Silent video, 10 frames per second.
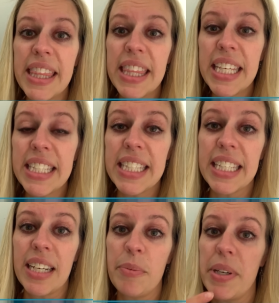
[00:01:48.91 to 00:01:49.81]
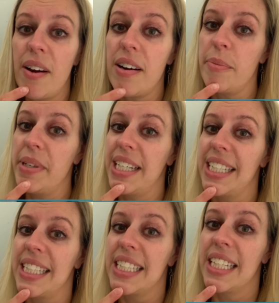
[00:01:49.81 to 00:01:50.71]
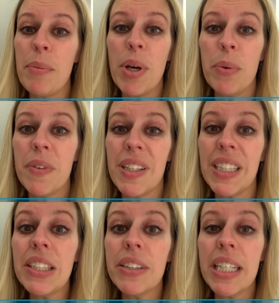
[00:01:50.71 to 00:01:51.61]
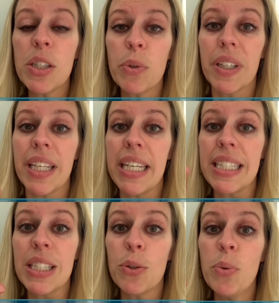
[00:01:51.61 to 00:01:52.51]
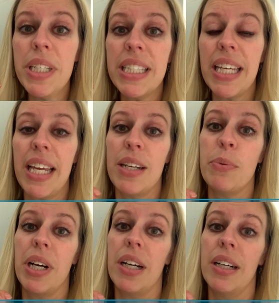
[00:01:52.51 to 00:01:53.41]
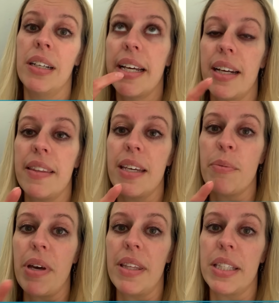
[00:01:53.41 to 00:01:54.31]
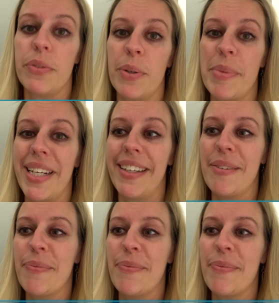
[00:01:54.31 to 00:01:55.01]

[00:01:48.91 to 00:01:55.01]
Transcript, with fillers: This is gonna be hard because I'm not one of the little kids where they can squeeze anywhere. I gotta think about this for a minute.